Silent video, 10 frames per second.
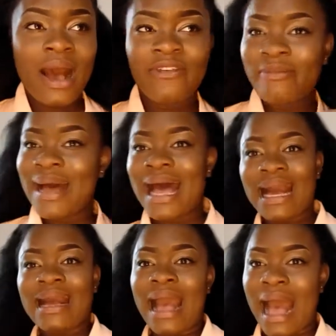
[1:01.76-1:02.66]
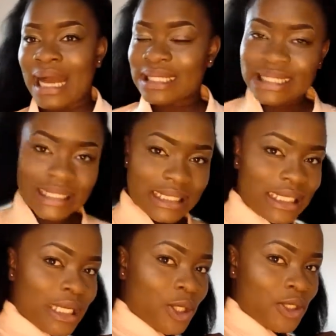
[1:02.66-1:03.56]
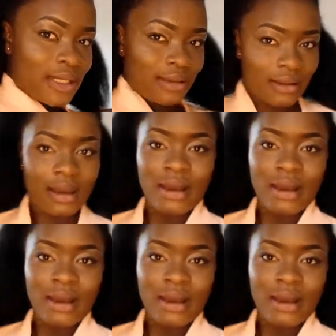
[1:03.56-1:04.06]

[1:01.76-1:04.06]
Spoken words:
of my acting skills on the